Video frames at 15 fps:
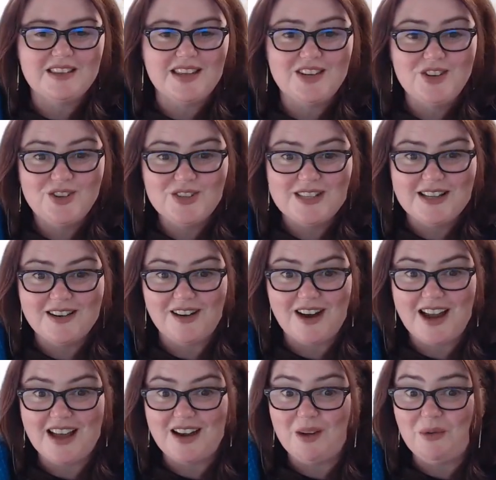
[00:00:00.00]
that newsletter
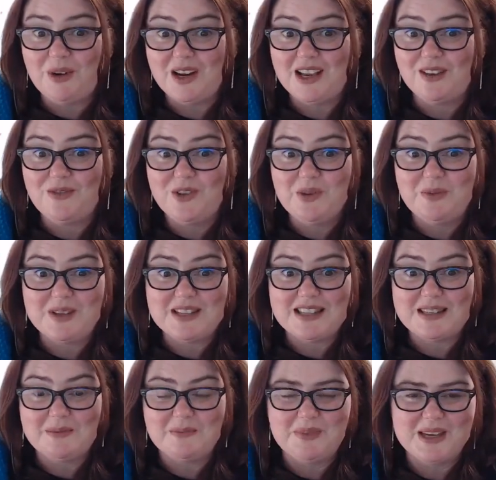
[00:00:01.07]
out and I want to get a few
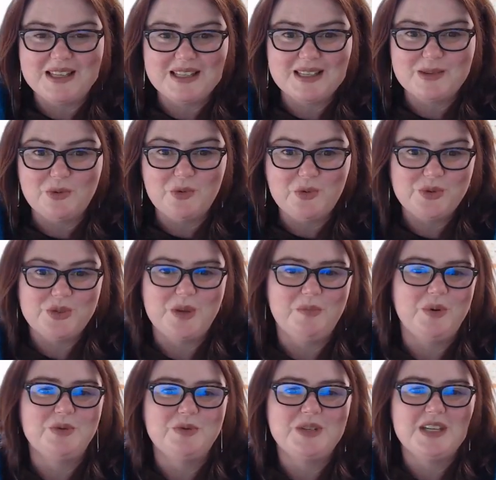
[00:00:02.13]
bits and pieces also
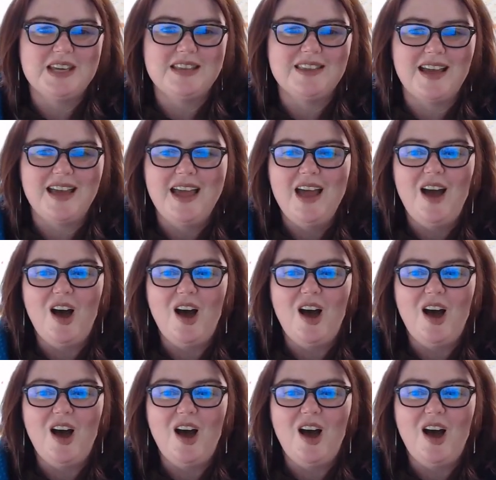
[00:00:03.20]
pulled together.